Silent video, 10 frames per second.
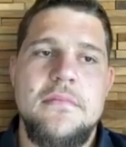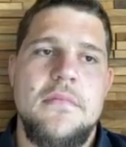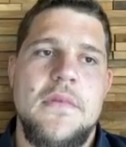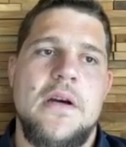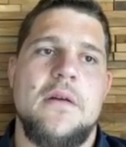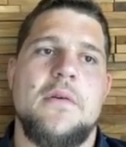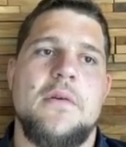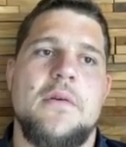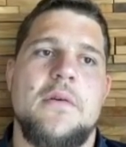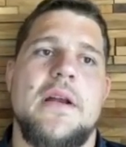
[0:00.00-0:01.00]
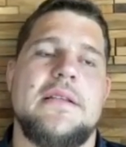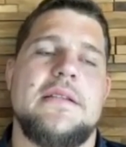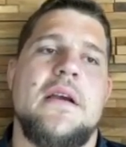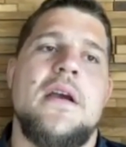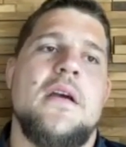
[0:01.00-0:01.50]
Yeah, what I
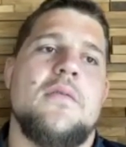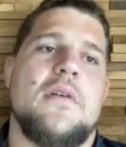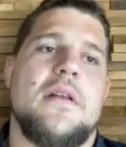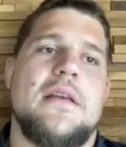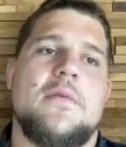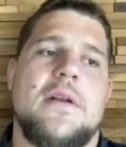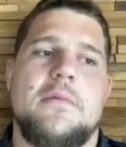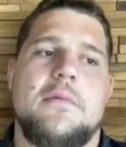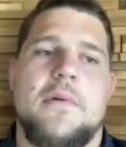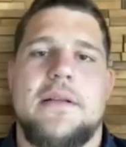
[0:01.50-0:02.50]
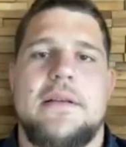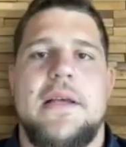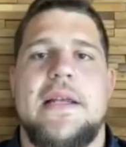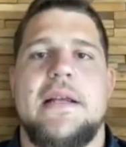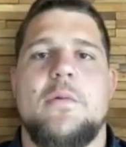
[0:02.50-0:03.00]
think what he
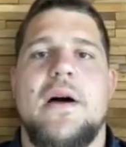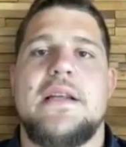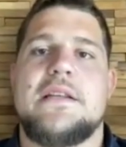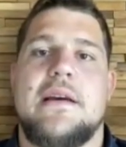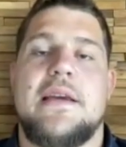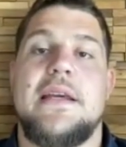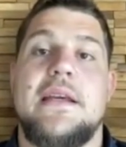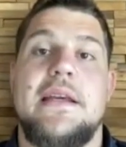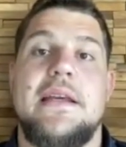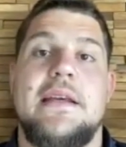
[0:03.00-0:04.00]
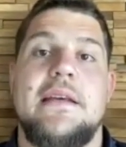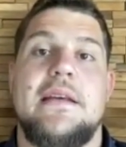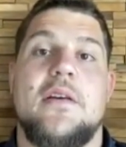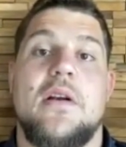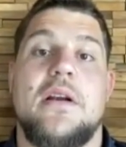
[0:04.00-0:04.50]
did well is like he
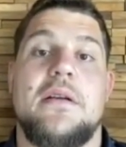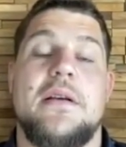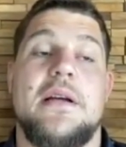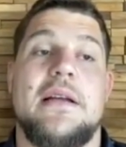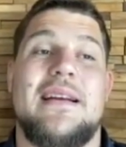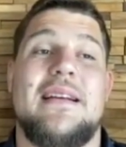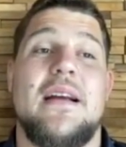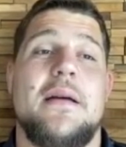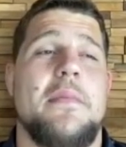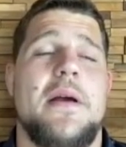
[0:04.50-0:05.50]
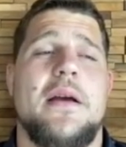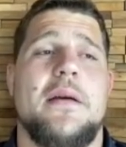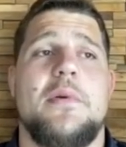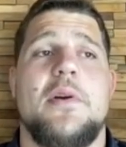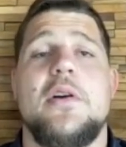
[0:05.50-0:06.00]
got a
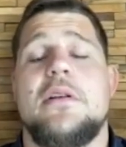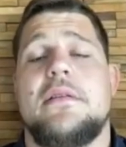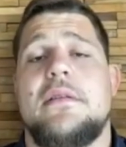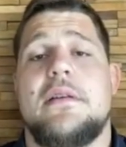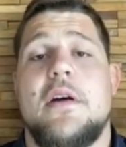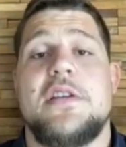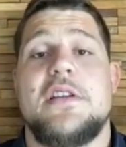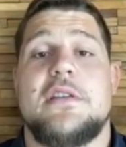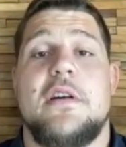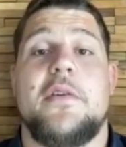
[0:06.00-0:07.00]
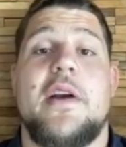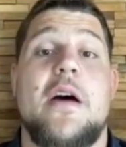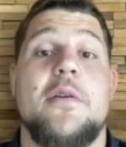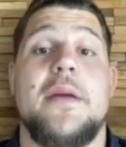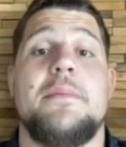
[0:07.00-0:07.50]
good coaching staff
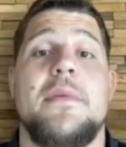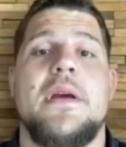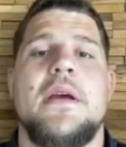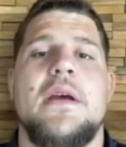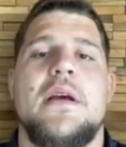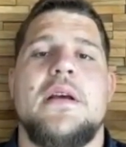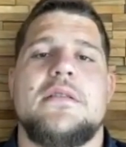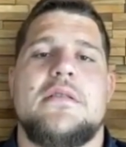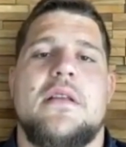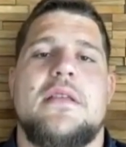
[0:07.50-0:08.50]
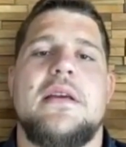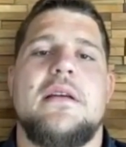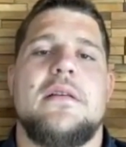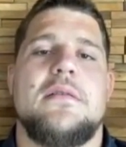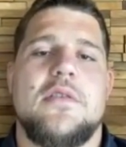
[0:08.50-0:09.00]
around him. So I
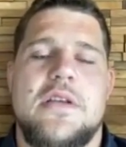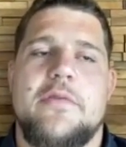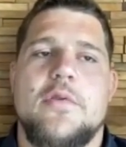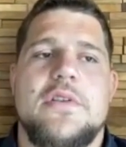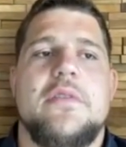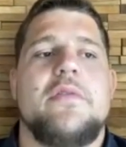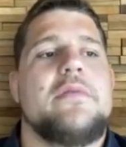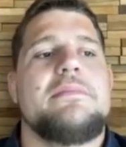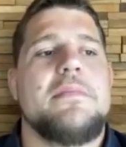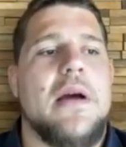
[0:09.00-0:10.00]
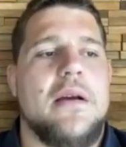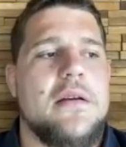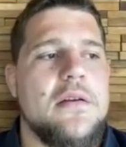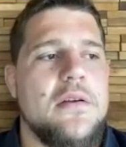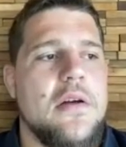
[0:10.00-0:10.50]
think, because I've also, like,
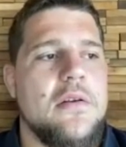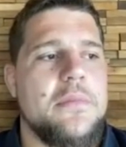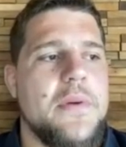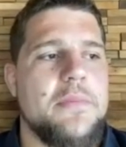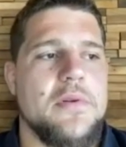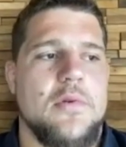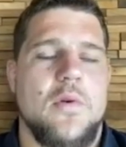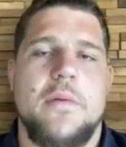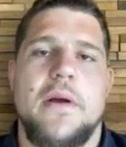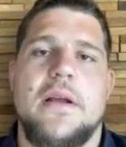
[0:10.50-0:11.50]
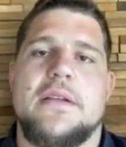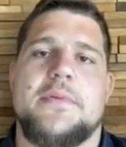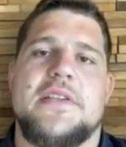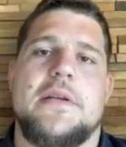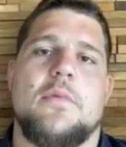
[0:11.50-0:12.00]
that people talk about,
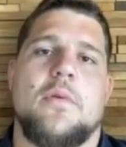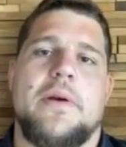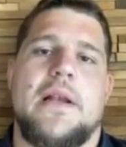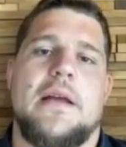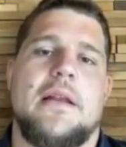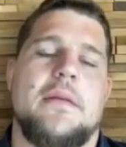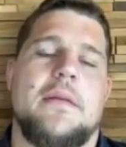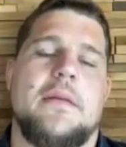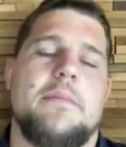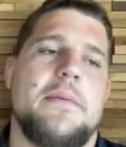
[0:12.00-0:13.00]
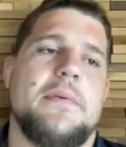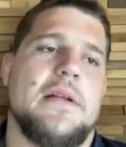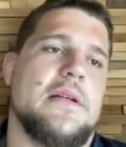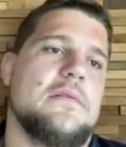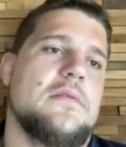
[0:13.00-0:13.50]
especially in Montpellier, that
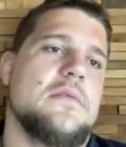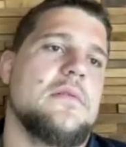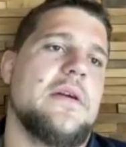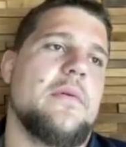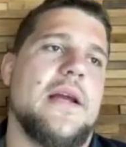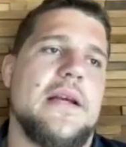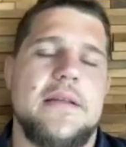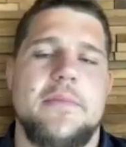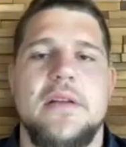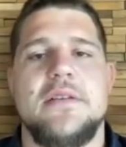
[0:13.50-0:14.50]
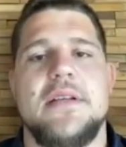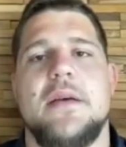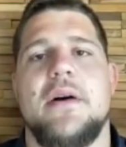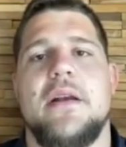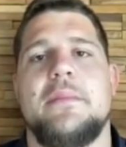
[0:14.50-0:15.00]
everybody has something to say
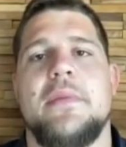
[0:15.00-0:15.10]
about him